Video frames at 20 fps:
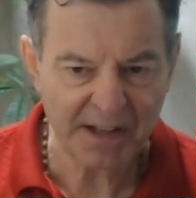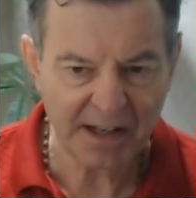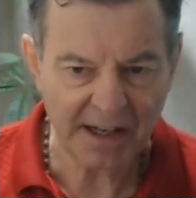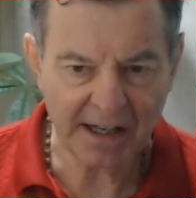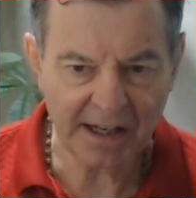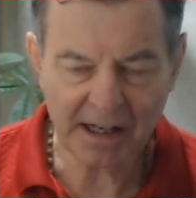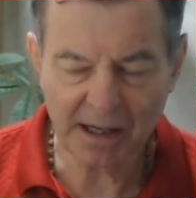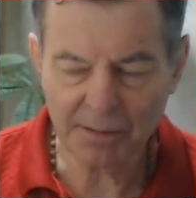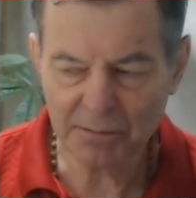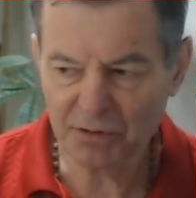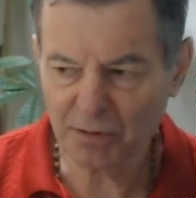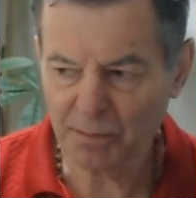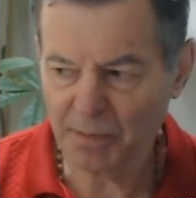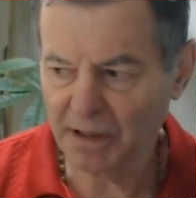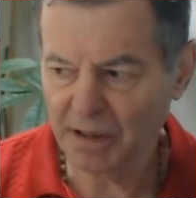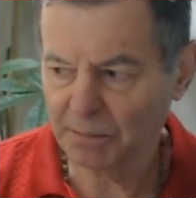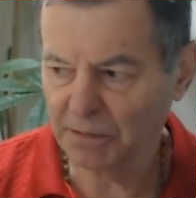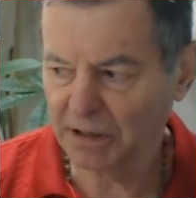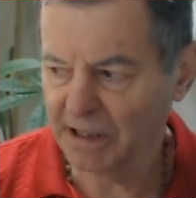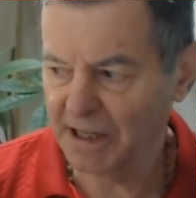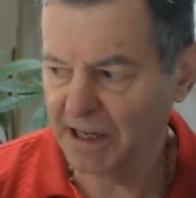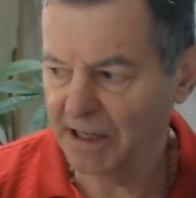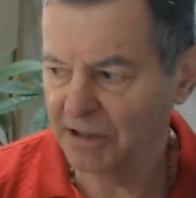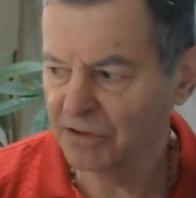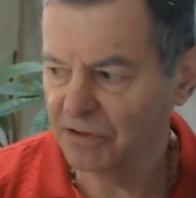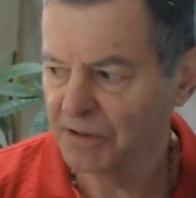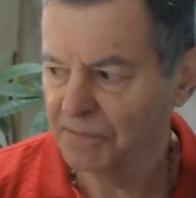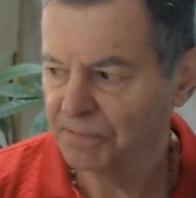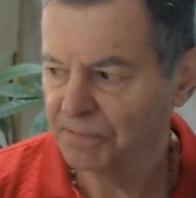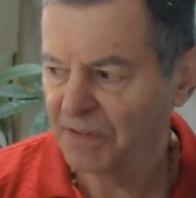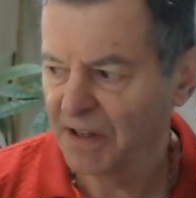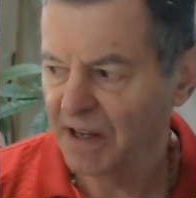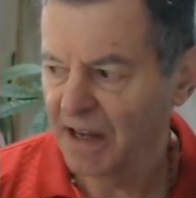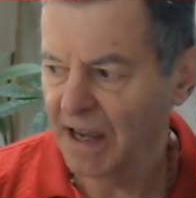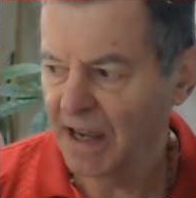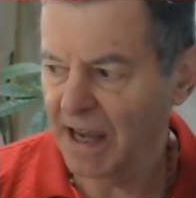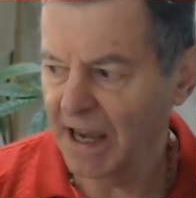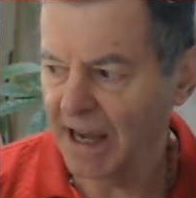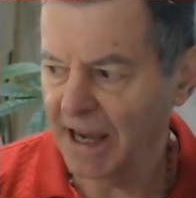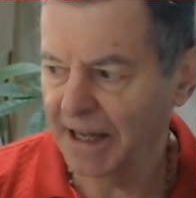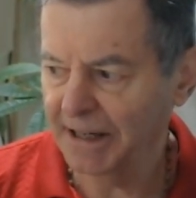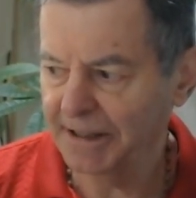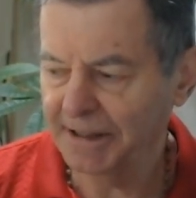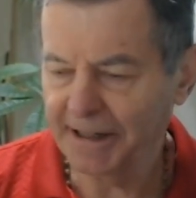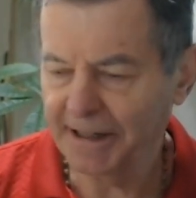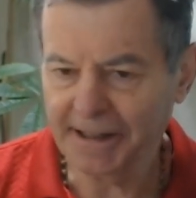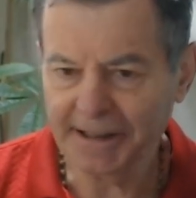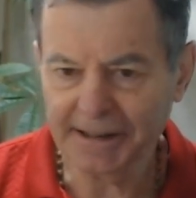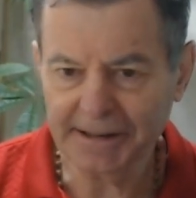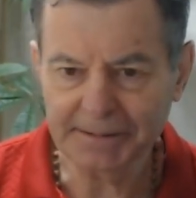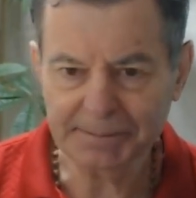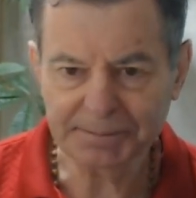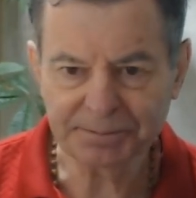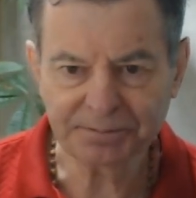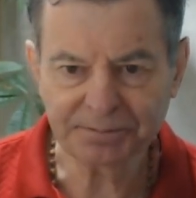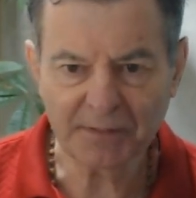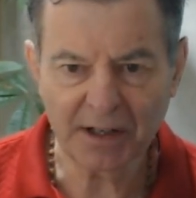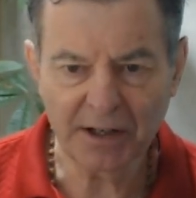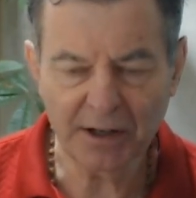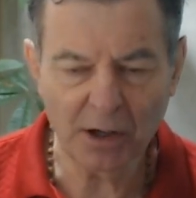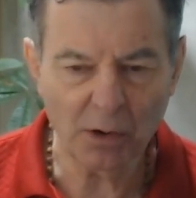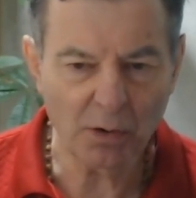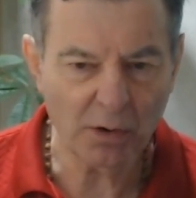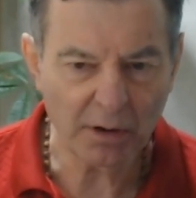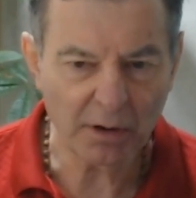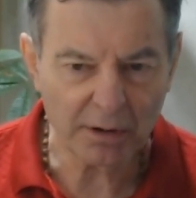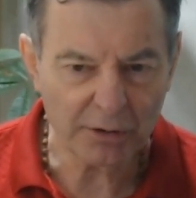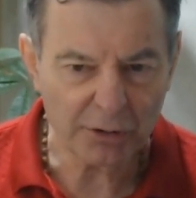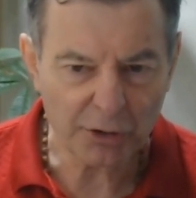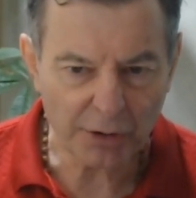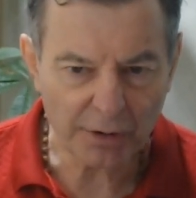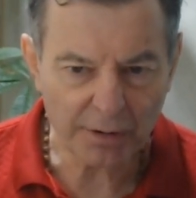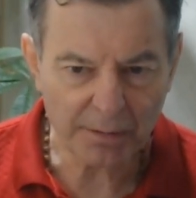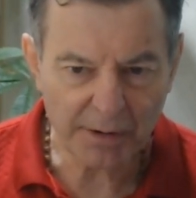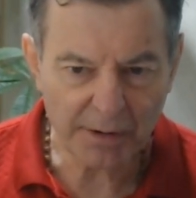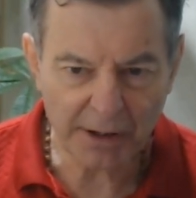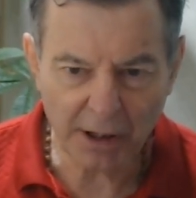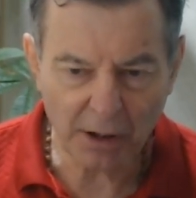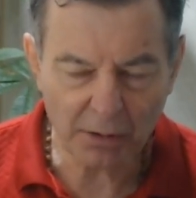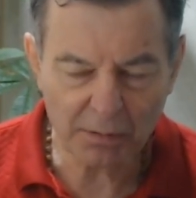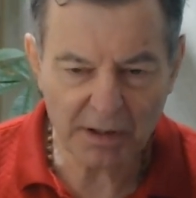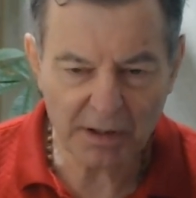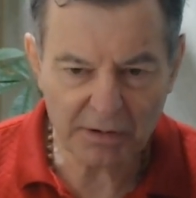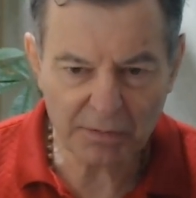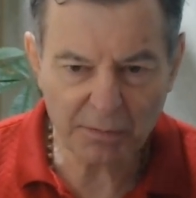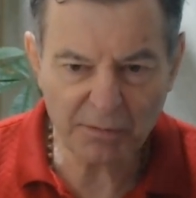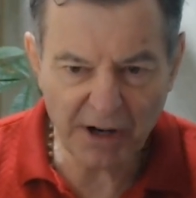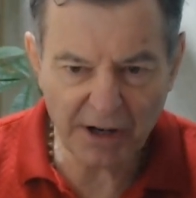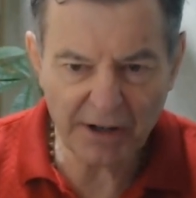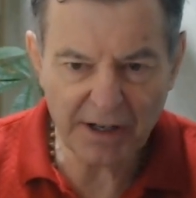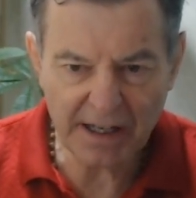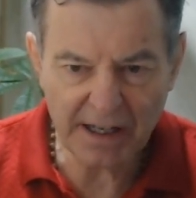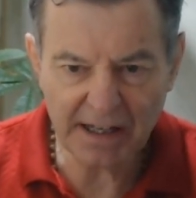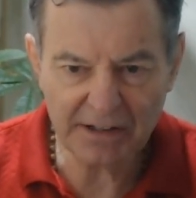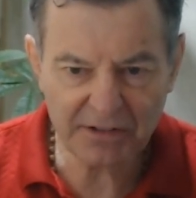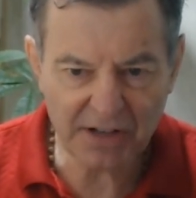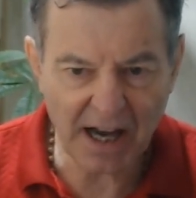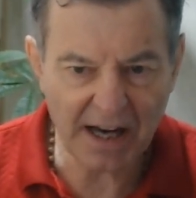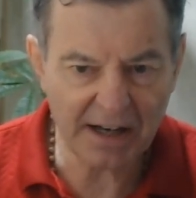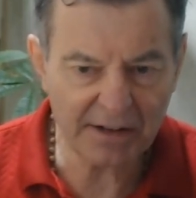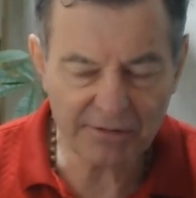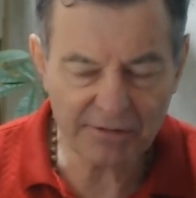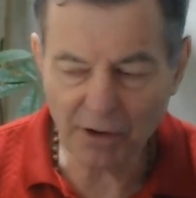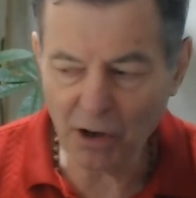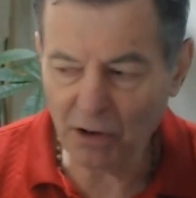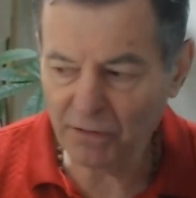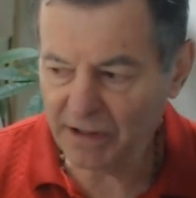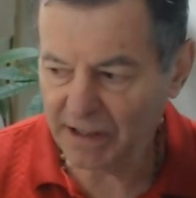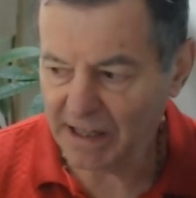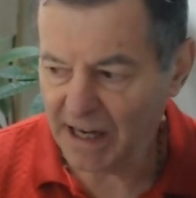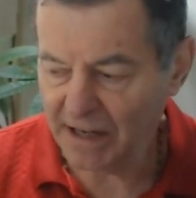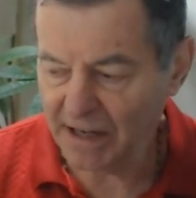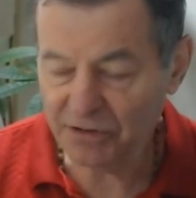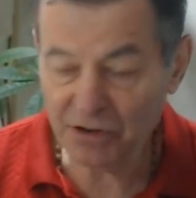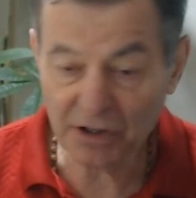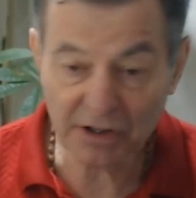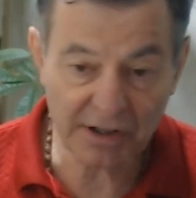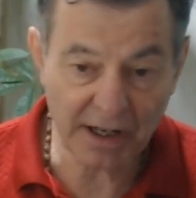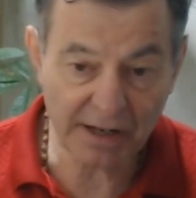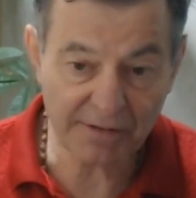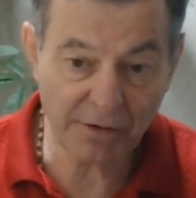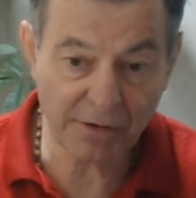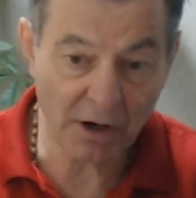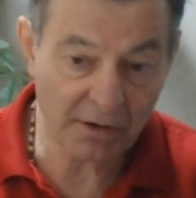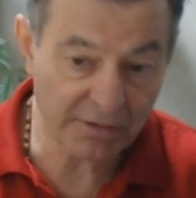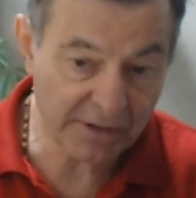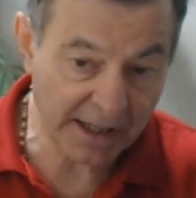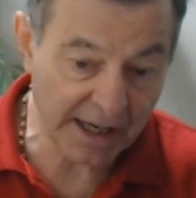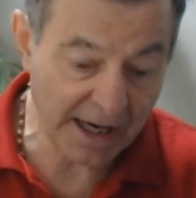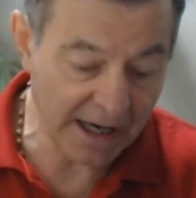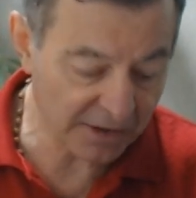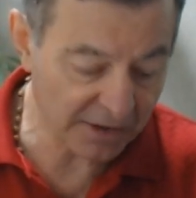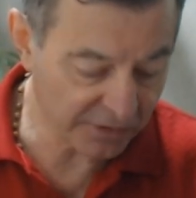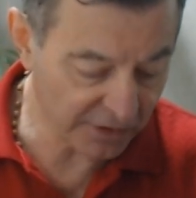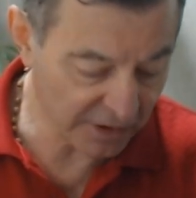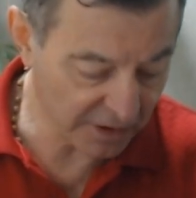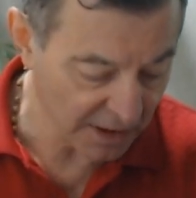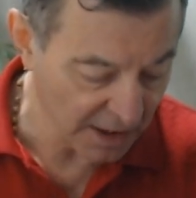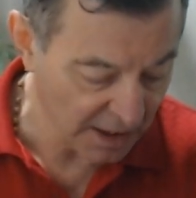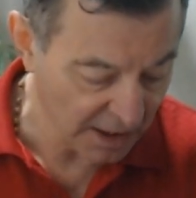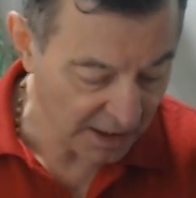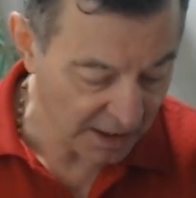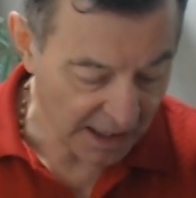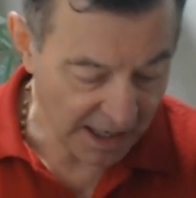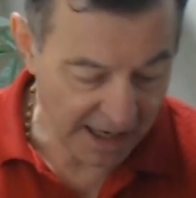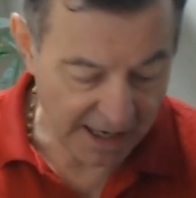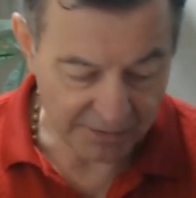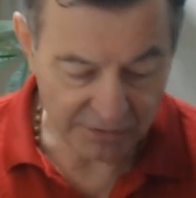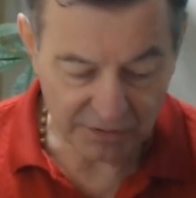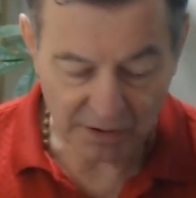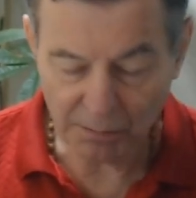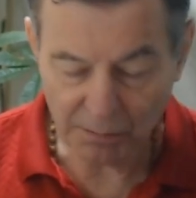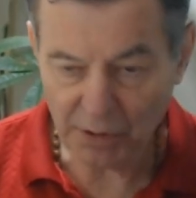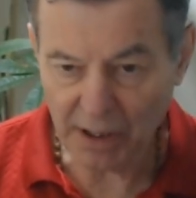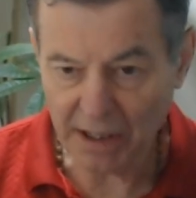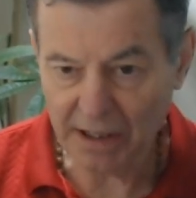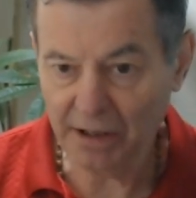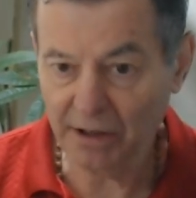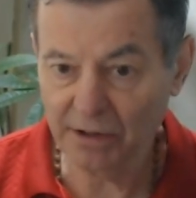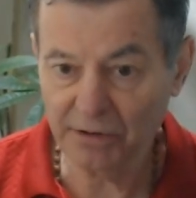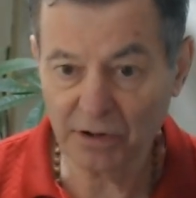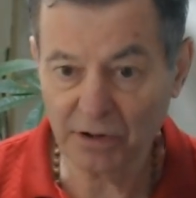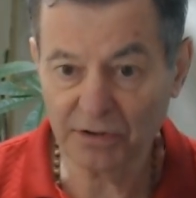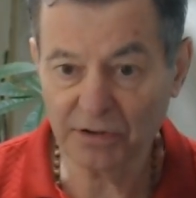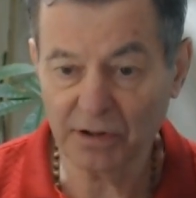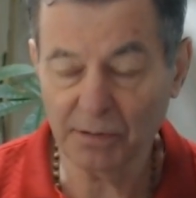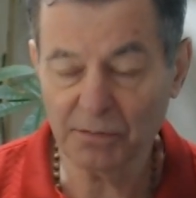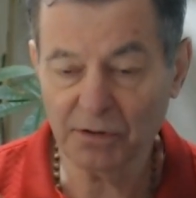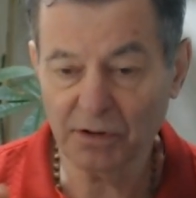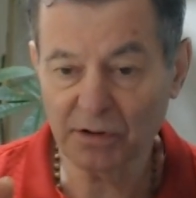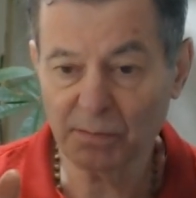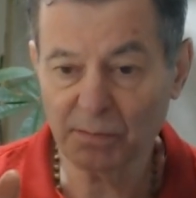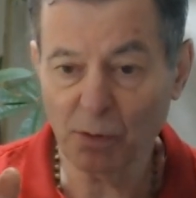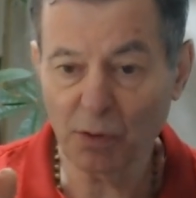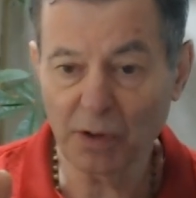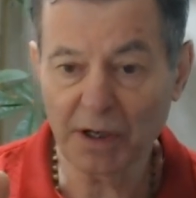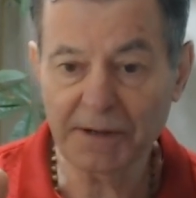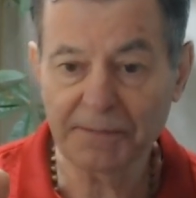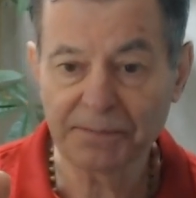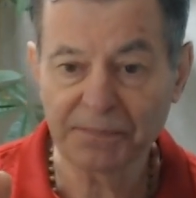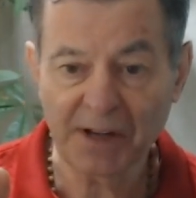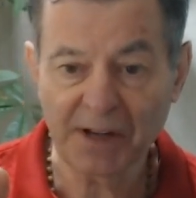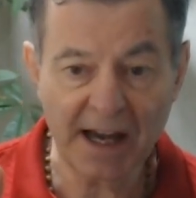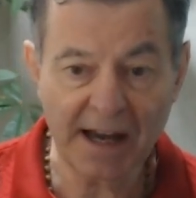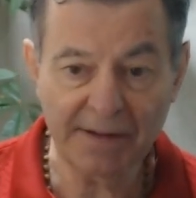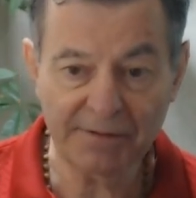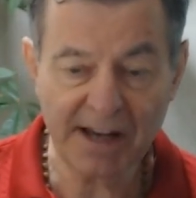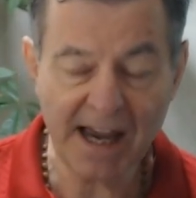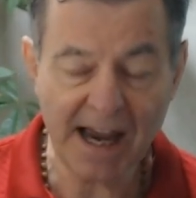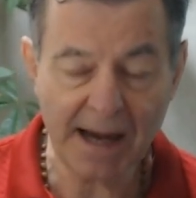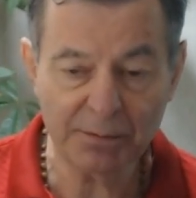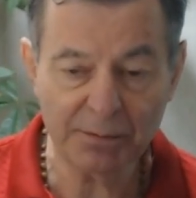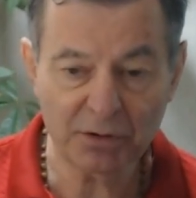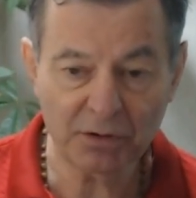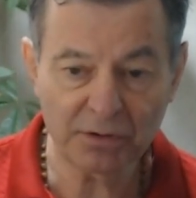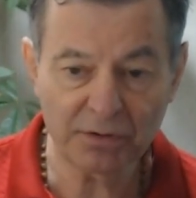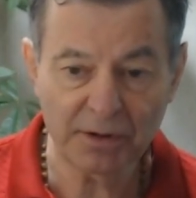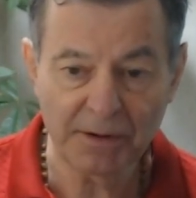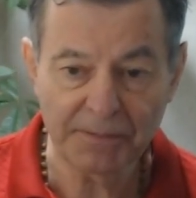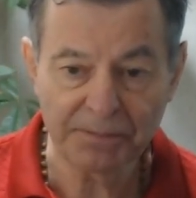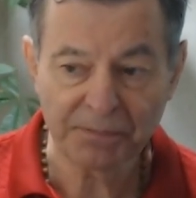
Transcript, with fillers: It comes from Himalayas and um, you know, or dirt, you know, it's very it's high in fulvic acid. You could take fulvic acid. I have some right here. I took some this morning. I have capsules.